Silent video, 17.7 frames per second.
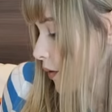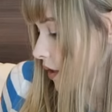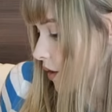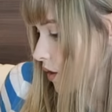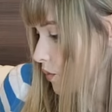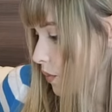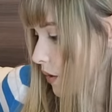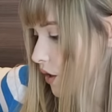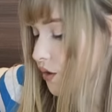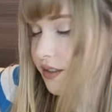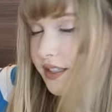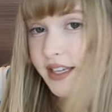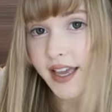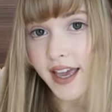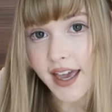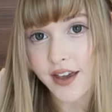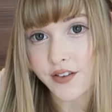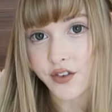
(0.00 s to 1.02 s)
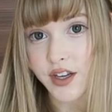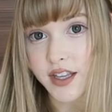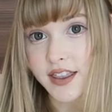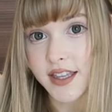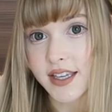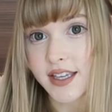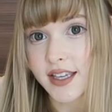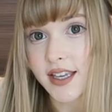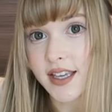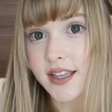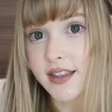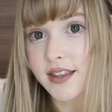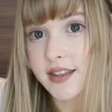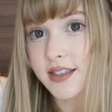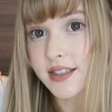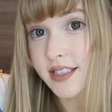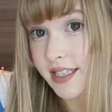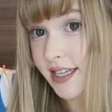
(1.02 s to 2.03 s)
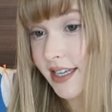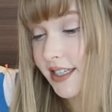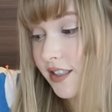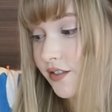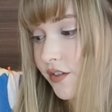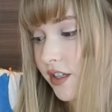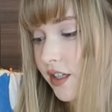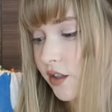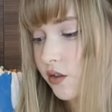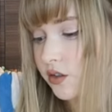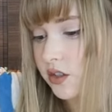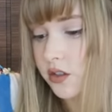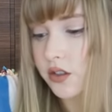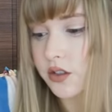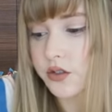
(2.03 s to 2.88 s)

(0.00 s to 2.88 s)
I'm going to be using everything in today's video, so